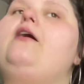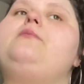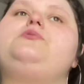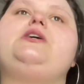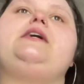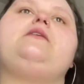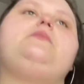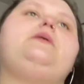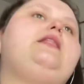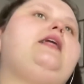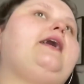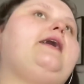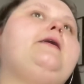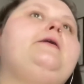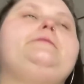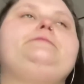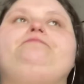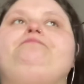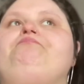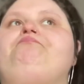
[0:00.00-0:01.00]
I'm trying to be like
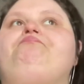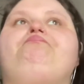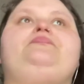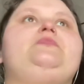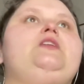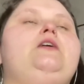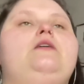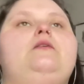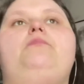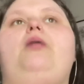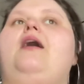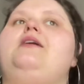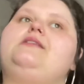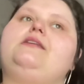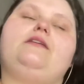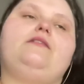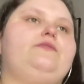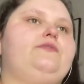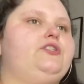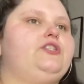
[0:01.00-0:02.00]

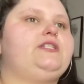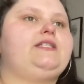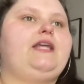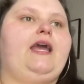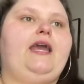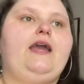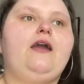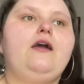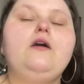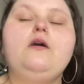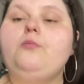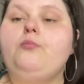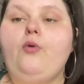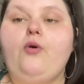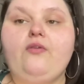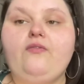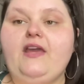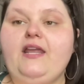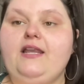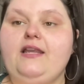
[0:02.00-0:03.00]
positive and just like
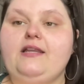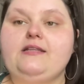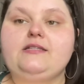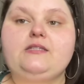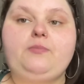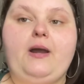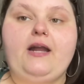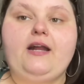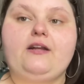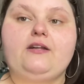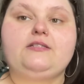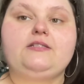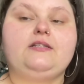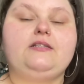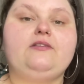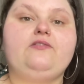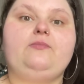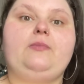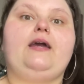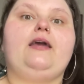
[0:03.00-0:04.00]
motivated and inspired to
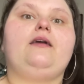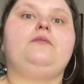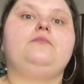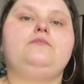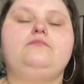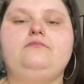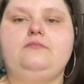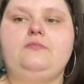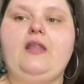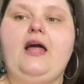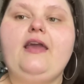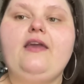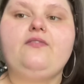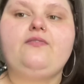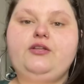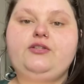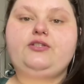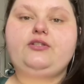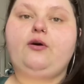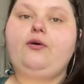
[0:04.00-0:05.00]
live my
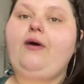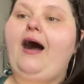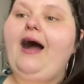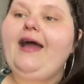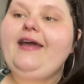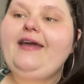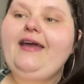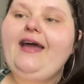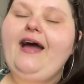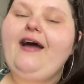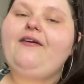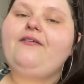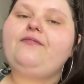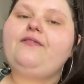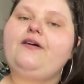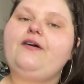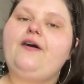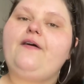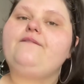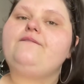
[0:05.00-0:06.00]
life. So I have
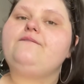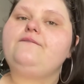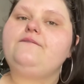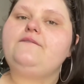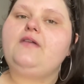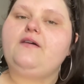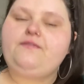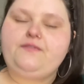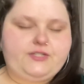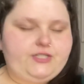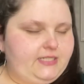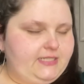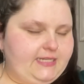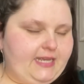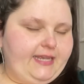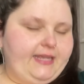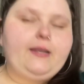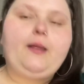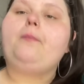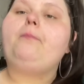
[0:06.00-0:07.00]
officially
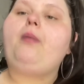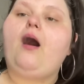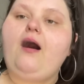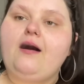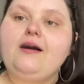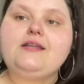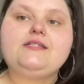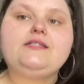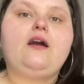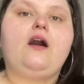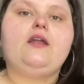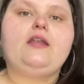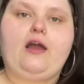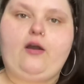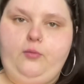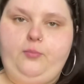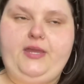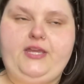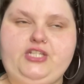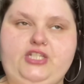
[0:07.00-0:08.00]
taken a pause on
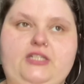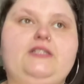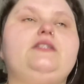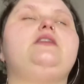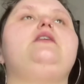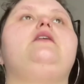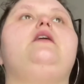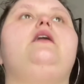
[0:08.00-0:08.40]
outpatient.